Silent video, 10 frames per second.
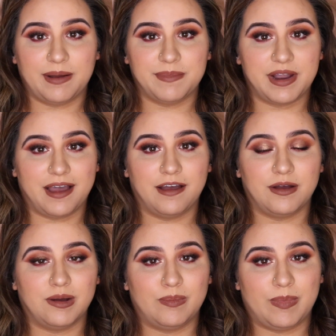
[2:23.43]
I'm not
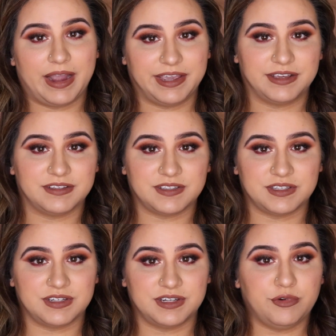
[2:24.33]
a
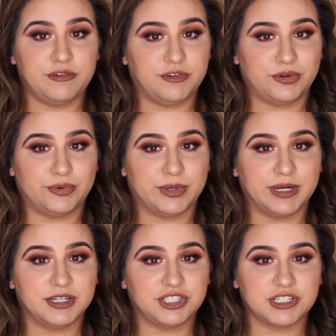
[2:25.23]
biased reviewer
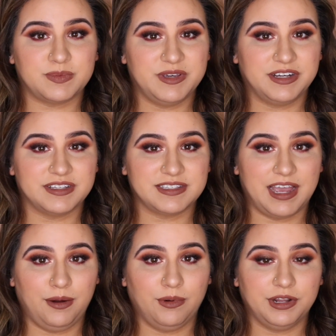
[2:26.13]
just because
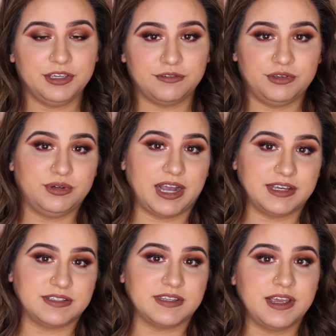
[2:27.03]
I want to give you
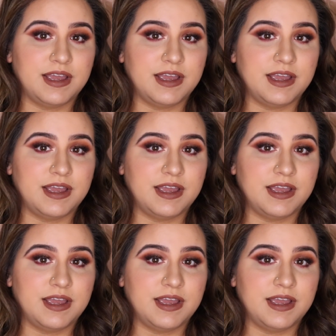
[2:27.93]
guys